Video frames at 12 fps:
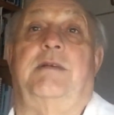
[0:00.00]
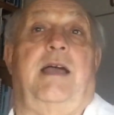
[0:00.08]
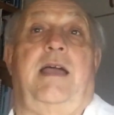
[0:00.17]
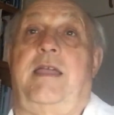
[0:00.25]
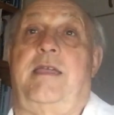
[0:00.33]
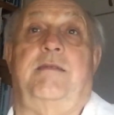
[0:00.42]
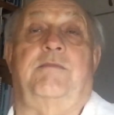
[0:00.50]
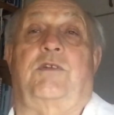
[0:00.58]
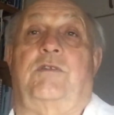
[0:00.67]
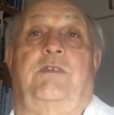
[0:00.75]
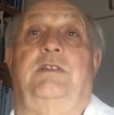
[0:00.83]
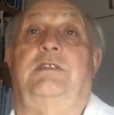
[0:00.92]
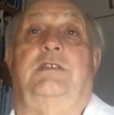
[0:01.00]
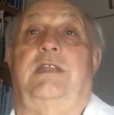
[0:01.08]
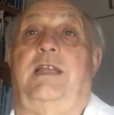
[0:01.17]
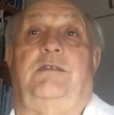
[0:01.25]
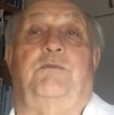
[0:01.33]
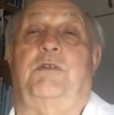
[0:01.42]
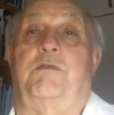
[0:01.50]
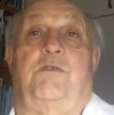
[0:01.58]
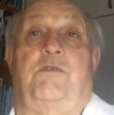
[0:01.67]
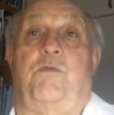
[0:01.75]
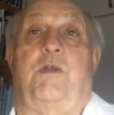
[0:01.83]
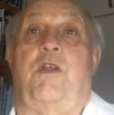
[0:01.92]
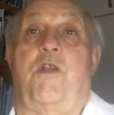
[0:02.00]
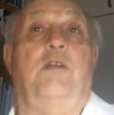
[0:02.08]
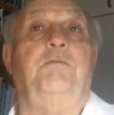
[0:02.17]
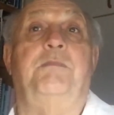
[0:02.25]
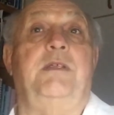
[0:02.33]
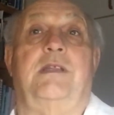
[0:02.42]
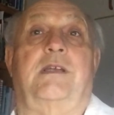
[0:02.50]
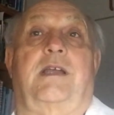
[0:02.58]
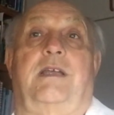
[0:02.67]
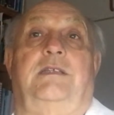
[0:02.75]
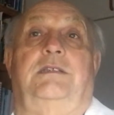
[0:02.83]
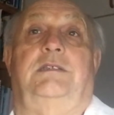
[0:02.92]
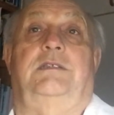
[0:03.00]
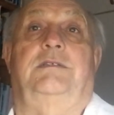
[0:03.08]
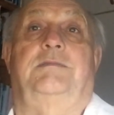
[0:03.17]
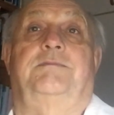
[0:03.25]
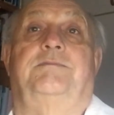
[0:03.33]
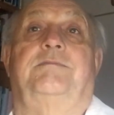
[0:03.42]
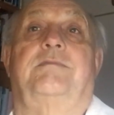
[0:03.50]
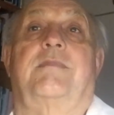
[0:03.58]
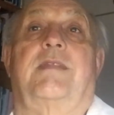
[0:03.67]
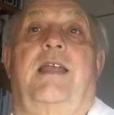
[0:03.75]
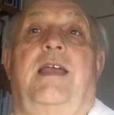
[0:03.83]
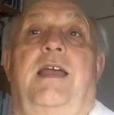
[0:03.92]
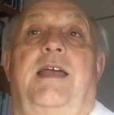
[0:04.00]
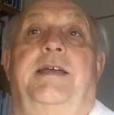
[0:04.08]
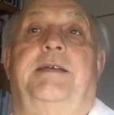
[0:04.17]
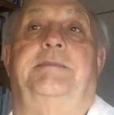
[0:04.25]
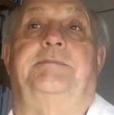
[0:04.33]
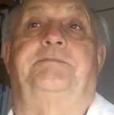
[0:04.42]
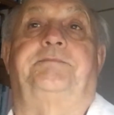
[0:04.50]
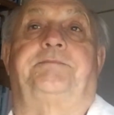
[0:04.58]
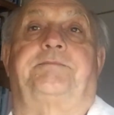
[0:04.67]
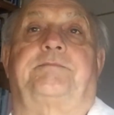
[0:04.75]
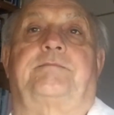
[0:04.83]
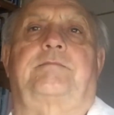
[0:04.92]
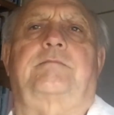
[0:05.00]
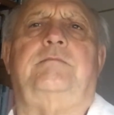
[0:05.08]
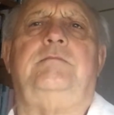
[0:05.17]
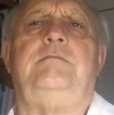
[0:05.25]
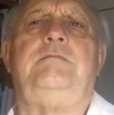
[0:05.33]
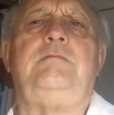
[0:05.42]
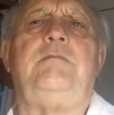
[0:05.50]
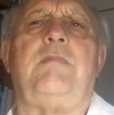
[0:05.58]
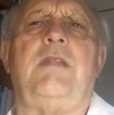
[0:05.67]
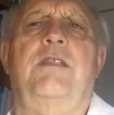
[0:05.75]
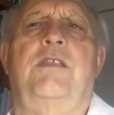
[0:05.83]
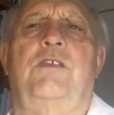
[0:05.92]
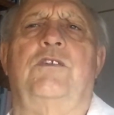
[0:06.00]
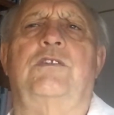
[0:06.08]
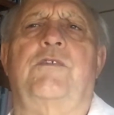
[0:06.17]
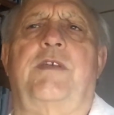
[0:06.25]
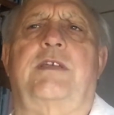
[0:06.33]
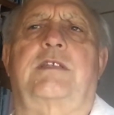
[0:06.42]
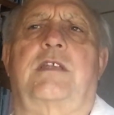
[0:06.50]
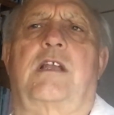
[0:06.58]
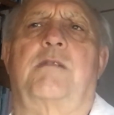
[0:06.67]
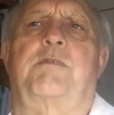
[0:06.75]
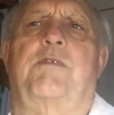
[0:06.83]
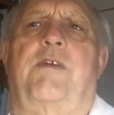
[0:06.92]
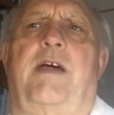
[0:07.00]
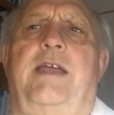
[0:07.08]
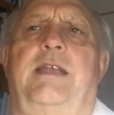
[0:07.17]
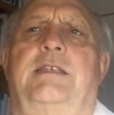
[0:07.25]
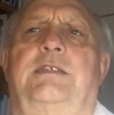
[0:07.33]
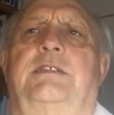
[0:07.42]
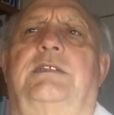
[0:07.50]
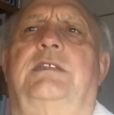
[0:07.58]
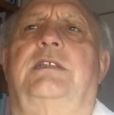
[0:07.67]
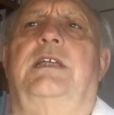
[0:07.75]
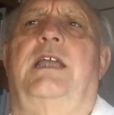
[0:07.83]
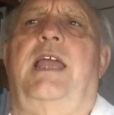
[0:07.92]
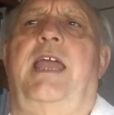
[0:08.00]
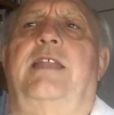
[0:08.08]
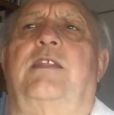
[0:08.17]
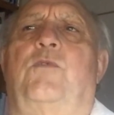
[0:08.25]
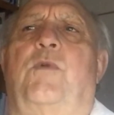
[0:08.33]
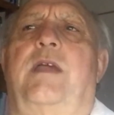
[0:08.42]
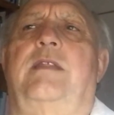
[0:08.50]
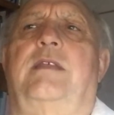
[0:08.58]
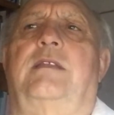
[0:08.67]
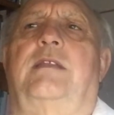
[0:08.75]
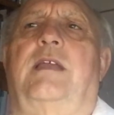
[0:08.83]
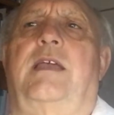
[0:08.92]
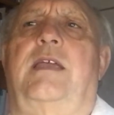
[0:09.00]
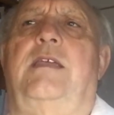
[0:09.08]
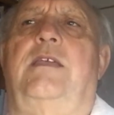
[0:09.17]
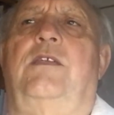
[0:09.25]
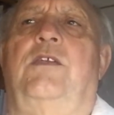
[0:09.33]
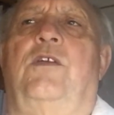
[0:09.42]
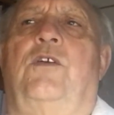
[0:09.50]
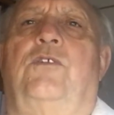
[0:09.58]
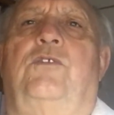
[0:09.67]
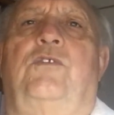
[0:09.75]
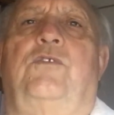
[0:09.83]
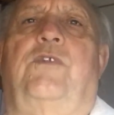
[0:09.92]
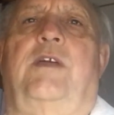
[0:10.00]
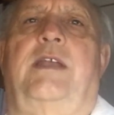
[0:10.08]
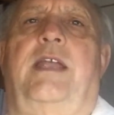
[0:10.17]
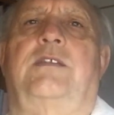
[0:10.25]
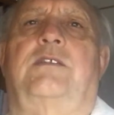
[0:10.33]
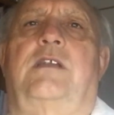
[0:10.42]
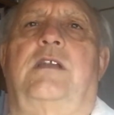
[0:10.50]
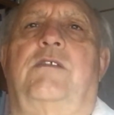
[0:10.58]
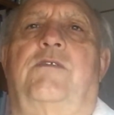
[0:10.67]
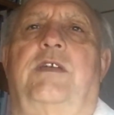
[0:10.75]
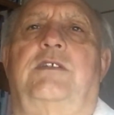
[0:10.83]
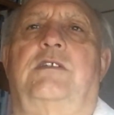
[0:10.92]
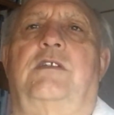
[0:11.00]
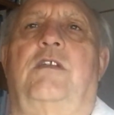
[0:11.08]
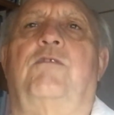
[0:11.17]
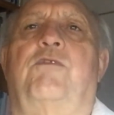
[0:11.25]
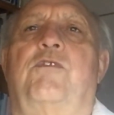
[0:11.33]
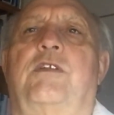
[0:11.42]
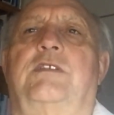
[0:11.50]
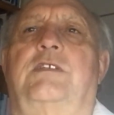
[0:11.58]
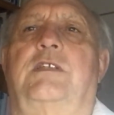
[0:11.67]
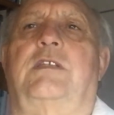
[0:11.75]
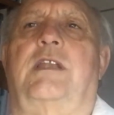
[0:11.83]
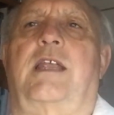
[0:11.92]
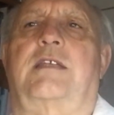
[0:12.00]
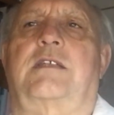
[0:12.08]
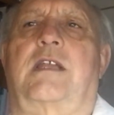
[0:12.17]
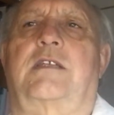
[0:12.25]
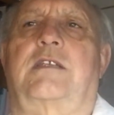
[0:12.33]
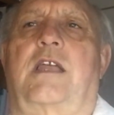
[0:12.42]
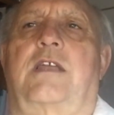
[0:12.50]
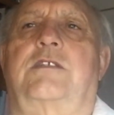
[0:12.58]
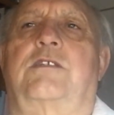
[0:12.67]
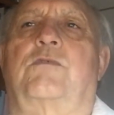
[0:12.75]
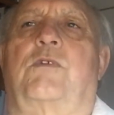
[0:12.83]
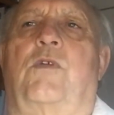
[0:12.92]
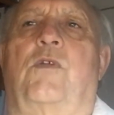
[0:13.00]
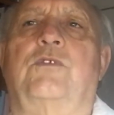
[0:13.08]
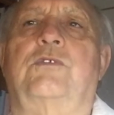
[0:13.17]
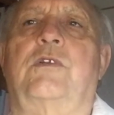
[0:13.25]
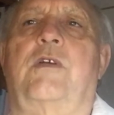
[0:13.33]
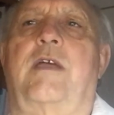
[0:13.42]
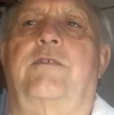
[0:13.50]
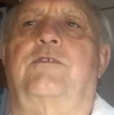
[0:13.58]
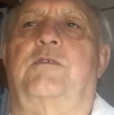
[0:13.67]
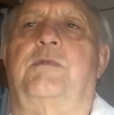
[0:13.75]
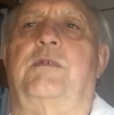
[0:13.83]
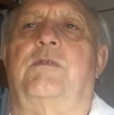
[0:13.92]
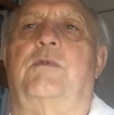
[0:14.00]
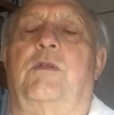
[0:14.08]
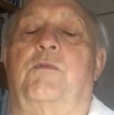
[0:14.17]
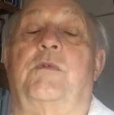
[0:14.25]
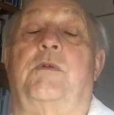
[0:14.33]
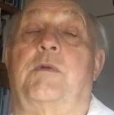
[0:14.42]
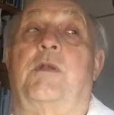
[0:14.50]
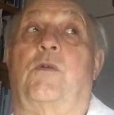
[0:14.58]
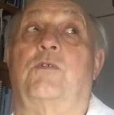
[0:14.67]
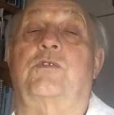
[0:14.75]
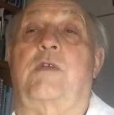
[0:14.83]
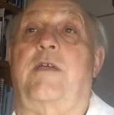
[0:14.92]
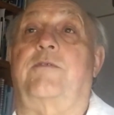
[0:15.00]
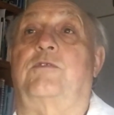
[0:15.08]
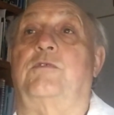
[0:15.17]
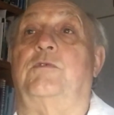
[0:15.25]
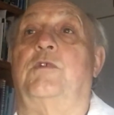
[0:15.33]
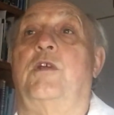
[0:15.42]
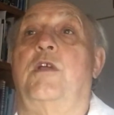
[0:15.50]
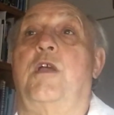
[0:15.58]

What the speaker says: I am convinced that would not be the case. The use of external providers and the way that they, through financial innovation, influence internationalization will also have to be, we will also have to